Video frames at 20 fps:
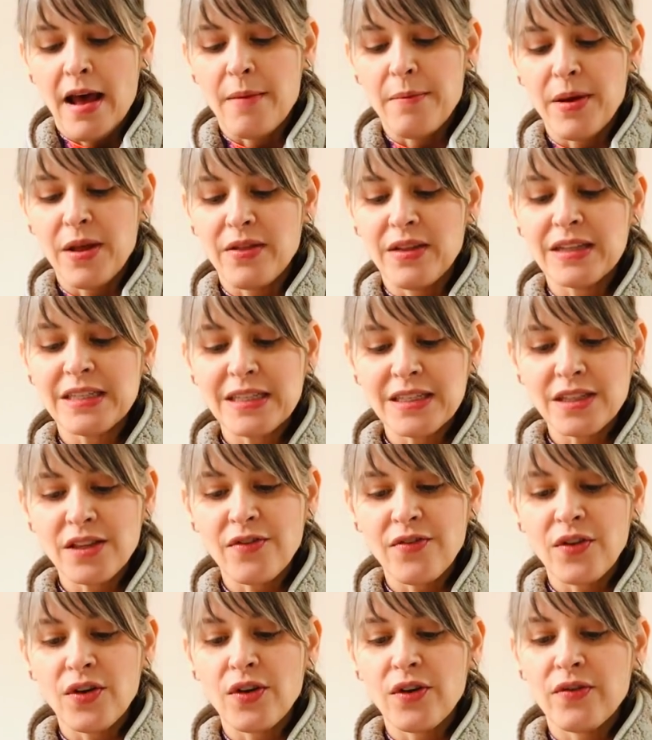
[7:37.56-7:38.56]
But this is the
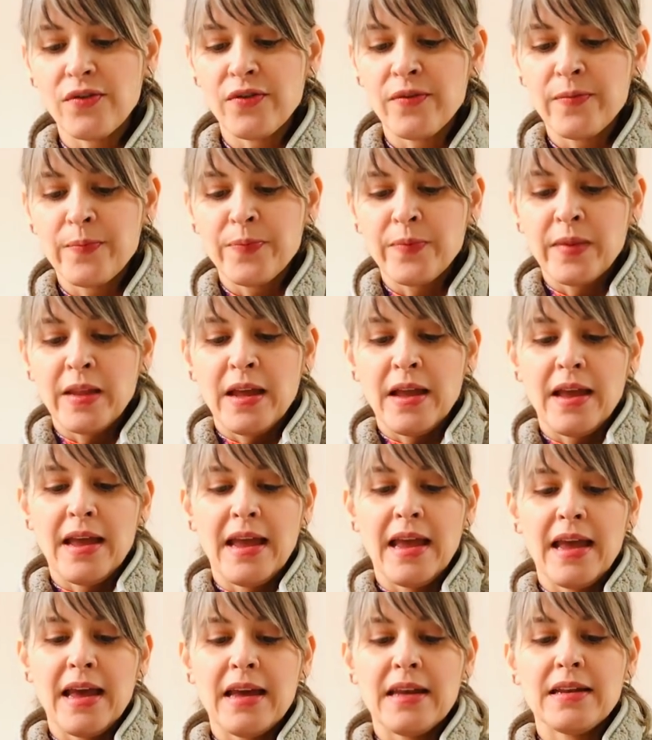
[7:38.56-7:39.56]
Verve,
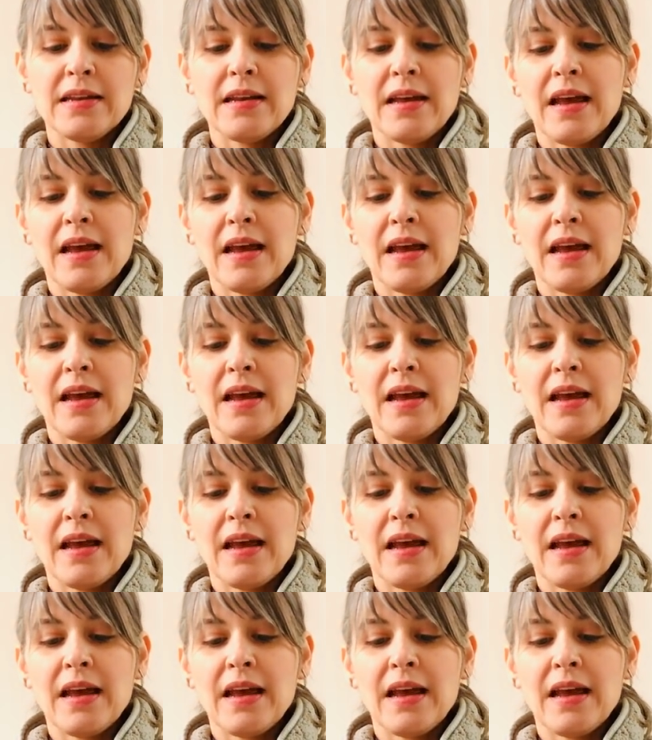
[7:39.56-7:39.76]
and